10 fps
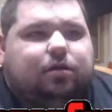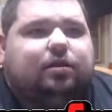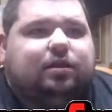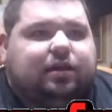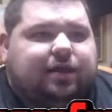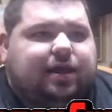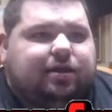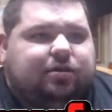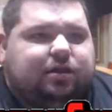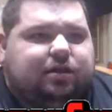to get that,
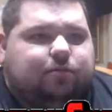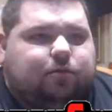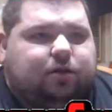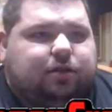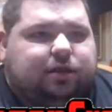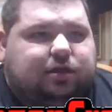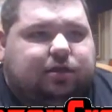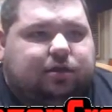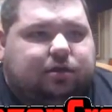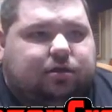you need one of
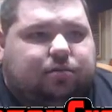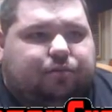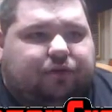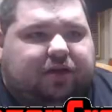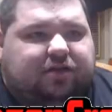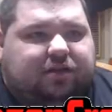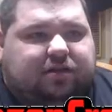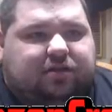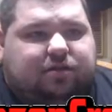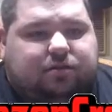the
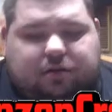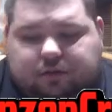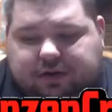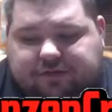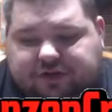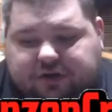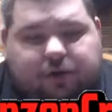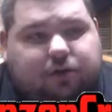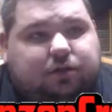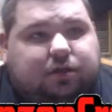bracelets, or whatever they're
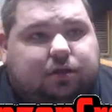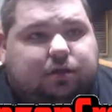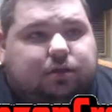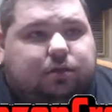called, to